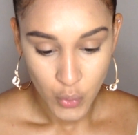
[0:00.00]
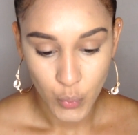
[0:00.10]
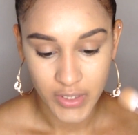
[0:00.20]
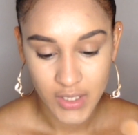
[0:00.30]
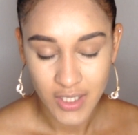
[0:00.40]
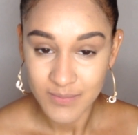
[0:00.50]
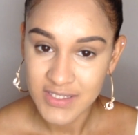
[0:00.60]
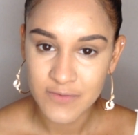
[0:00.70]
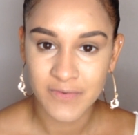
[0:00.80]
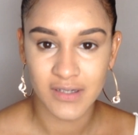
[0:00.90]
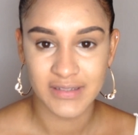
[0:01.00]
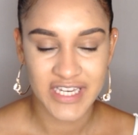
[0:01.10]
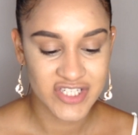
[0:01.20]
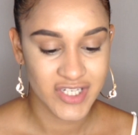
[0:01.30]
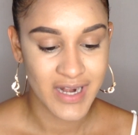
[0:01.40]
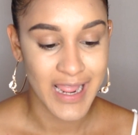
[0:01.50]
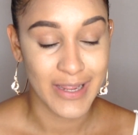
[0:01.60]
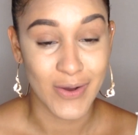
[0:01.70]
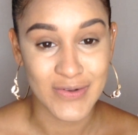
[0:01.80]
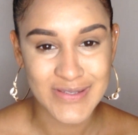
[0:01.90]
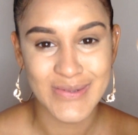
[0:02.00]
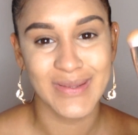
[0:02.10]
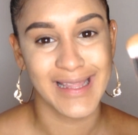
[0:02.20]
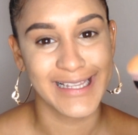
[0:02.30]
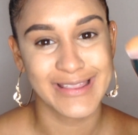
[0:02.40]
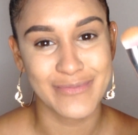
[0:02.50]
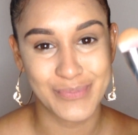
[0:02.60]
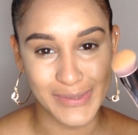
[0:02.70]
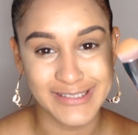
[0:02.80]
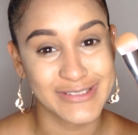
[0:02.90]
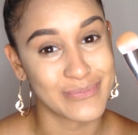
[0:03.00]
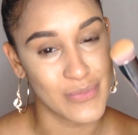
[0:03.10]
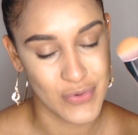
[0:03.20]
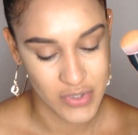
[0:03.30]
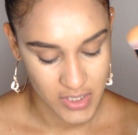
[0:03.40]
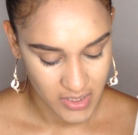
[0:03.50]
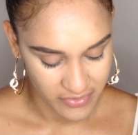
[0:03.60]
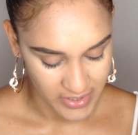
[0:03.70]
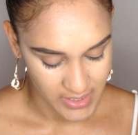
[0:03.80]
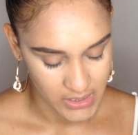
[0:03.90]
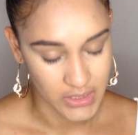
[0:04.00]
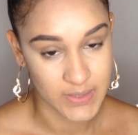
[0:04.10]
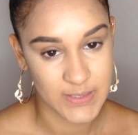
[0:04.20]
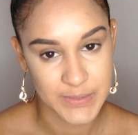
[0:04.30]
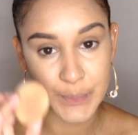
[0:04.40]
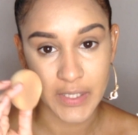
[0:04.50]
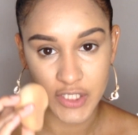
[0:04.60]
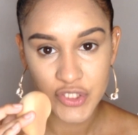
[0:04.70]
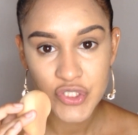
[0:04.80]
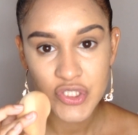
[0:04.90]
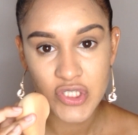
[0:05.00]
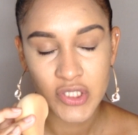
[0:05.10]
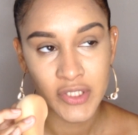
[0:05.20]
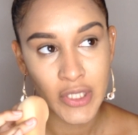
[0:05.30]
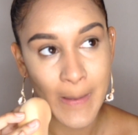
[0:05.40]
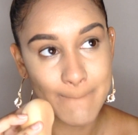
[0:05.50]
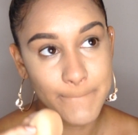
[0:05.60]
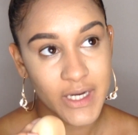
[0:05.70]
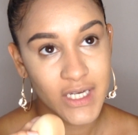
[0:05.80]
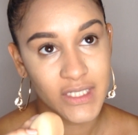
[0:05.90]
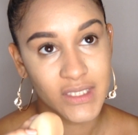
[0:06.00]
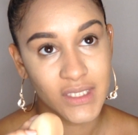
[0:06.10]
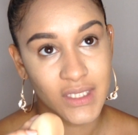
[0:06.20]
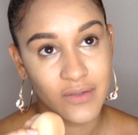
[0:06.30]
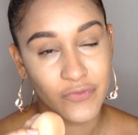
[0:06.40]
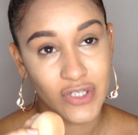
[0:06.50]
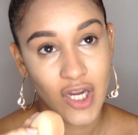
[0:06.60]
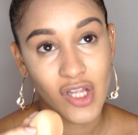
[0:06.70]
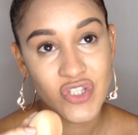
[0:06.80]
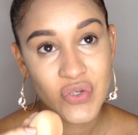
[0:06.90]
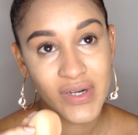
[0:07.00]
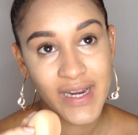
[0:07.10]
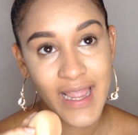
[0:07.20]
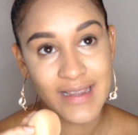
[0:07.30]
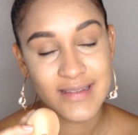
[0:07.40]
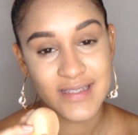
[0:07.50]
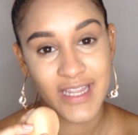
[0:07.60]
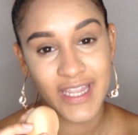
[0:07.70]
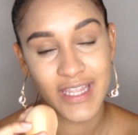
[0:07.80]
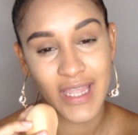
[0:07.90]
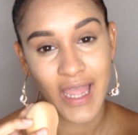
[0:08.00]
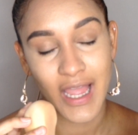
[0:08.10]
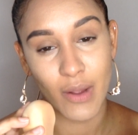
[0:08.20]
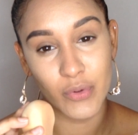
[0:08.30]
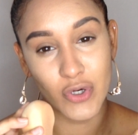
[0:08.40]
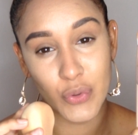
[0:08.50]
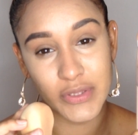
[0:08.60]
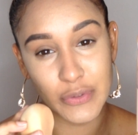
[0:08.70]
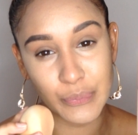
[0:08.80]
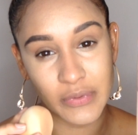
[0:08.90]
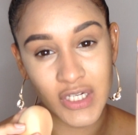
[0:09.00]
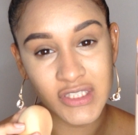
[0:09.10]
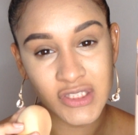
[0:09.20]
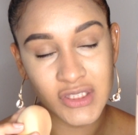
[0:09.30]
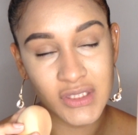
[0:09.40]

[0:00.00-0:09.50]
When it comes to foundation, I also like the brush more than the sponge. But for contouring, I say I would go with the brush.